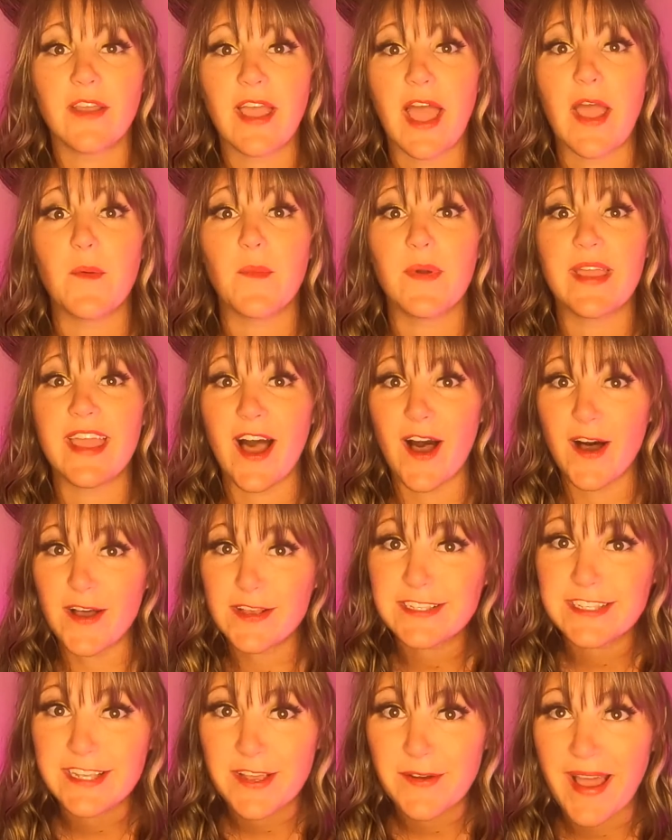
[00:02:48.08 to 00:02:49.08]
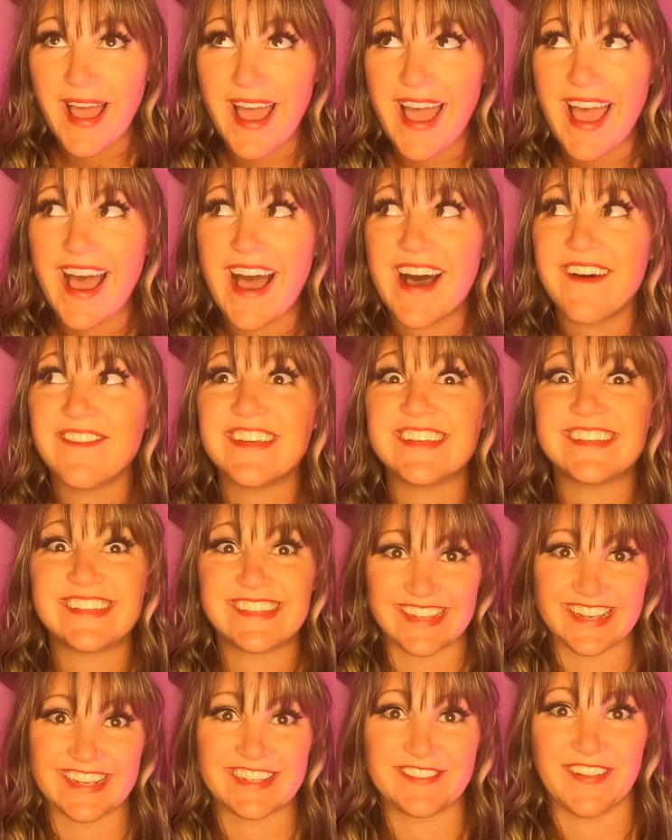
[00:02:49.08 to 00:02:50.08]
Okay, we also have
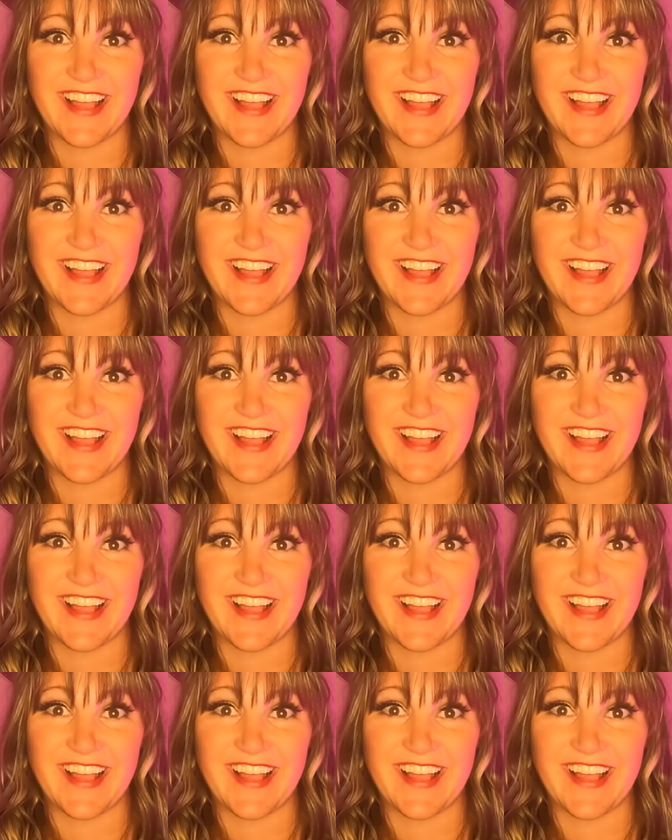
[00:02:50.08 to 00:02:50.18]
Six